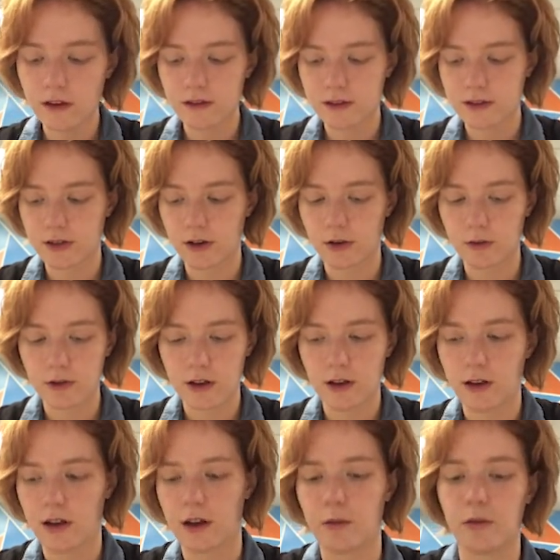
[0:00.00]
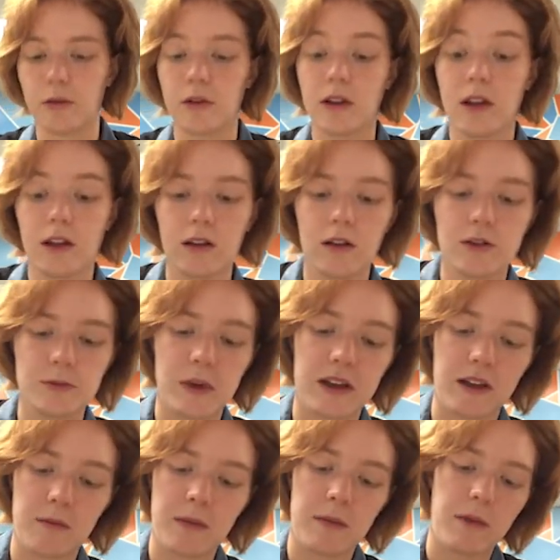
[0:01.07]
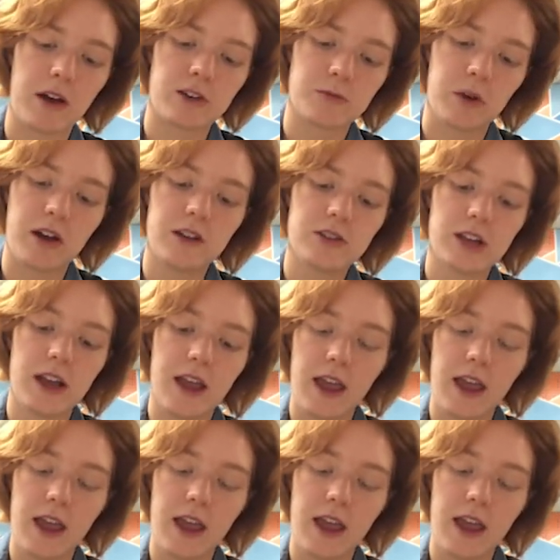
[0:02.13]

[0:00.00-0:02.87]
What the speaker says: So I will close back up my Mod Podge,